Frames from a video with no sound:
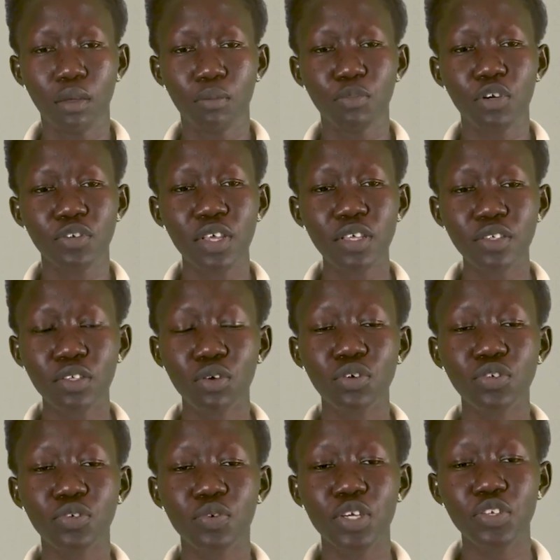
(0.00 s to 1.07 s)
Processing
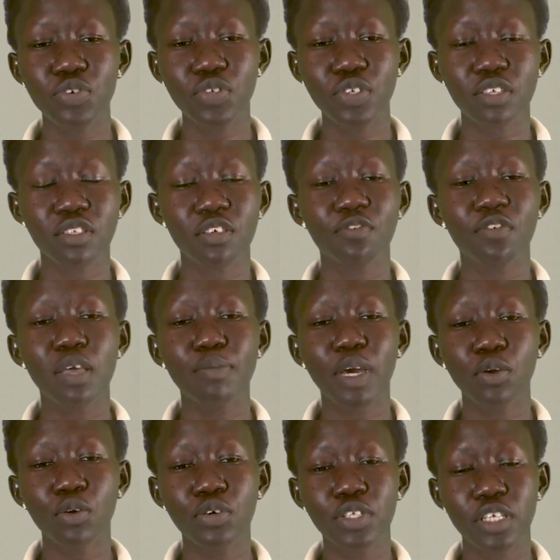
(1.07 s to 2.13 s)
also reduces the fiber
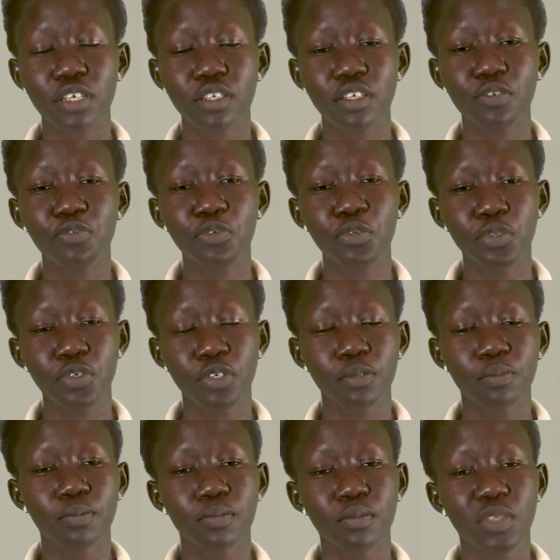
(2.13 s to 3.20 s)
content in food.
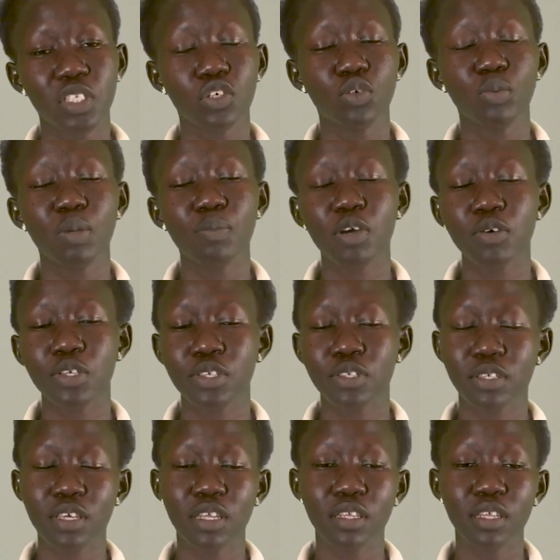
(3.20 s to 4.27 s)
Remember, we
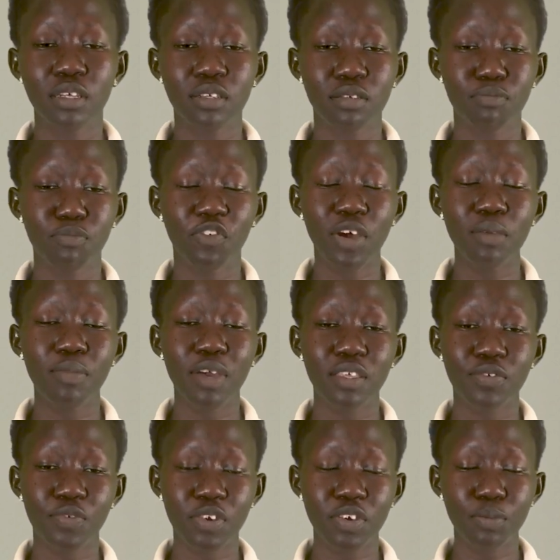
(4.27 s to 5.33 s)
said that fiber
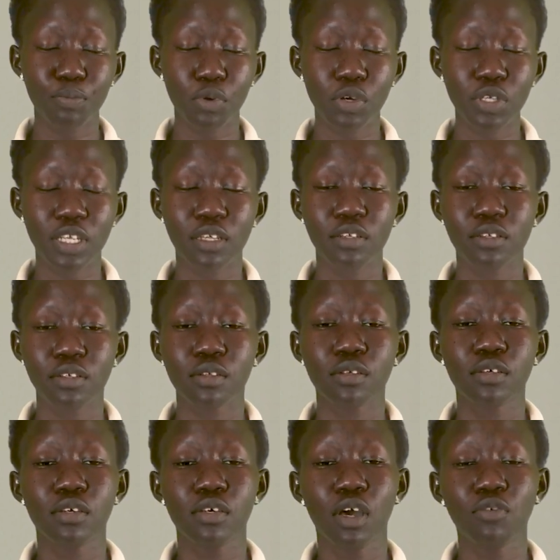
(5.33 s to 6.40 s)
is very important
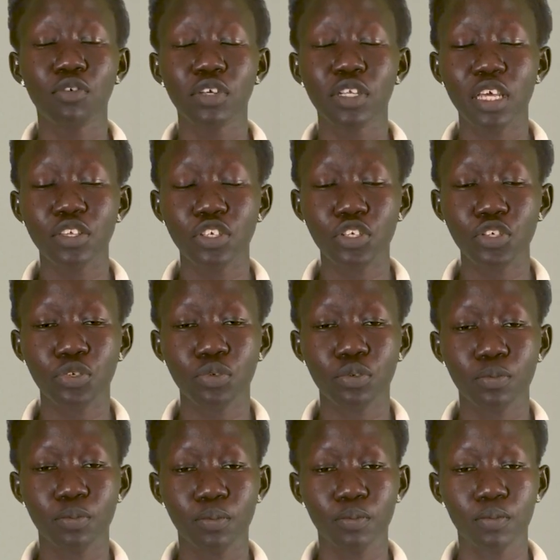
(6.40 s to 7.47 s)
for
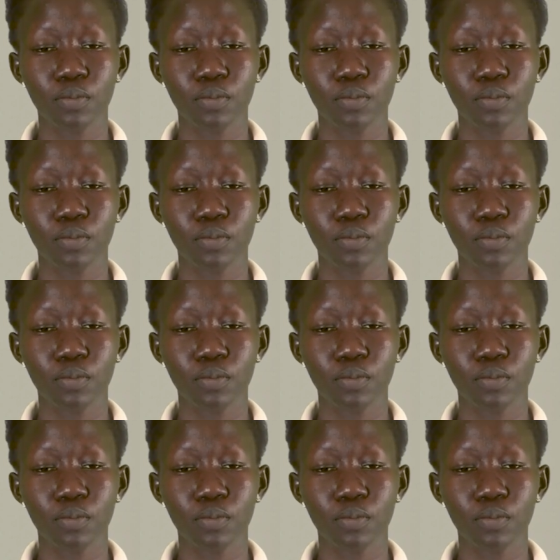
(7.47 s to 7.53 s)
digestion.